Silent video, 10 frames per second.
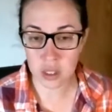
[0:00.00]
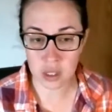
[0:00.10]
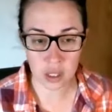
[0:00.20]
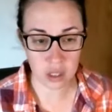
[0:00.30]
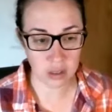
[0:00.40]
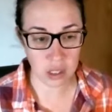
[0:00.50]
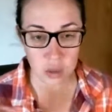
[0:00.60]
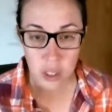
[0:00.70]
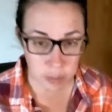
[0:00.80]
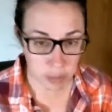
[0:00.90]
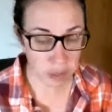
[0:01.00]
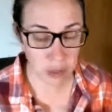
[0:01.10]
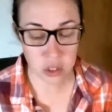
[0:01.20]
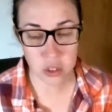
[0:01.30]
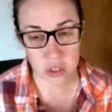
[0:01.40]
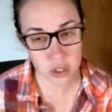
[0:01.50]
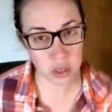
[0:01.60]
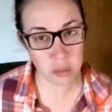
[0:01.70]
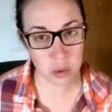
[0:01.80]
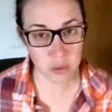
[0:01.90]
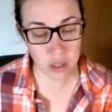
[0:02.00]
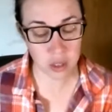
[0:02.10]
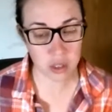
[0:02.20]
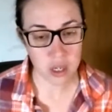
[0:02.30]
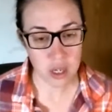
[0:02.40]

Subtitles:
and then, hit publish and then move on.